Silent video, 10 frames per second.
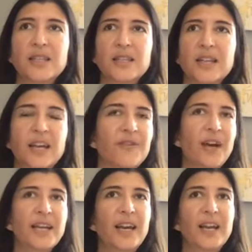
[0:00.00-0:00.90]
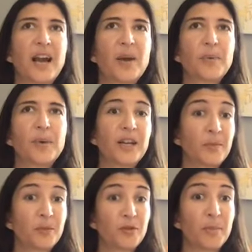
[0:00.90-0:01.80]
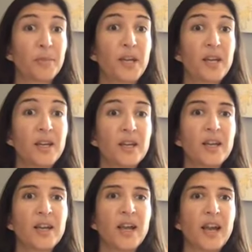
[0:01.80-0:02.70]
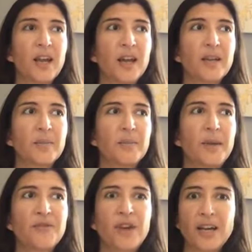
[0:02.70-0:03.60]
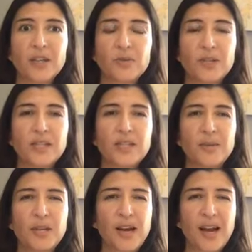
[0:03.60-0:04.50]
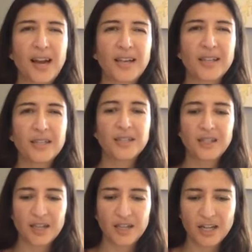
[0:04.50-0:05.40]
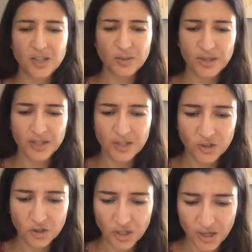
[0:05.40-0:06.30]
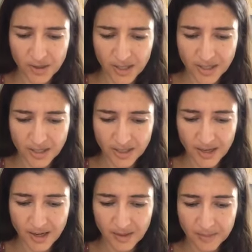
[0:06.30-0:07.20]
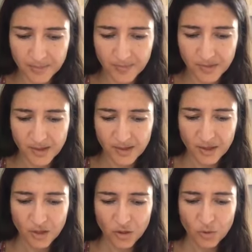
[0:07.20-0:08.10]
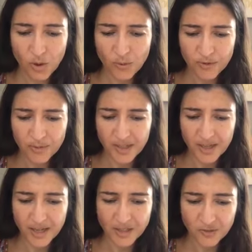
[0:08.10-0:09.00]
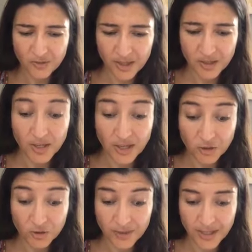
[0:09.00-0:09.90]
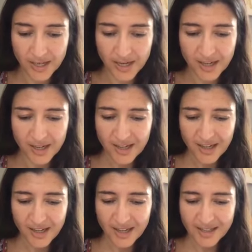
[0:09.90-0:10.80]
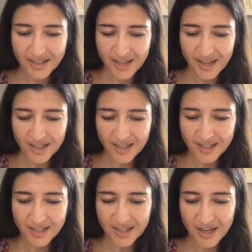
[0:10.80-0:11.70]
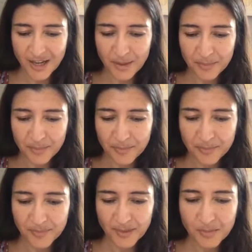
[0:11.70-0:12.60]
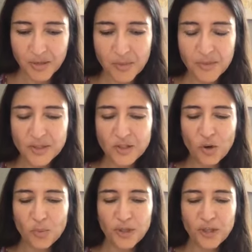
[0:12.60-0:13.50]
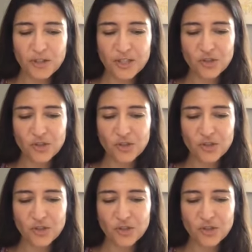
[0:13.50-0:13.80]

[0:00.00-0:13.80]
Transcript: like, if I get up and I'm grumpy, and my value is to be kind, and I just wanted to share this quote from the Yajurveda. It says, make me so pure and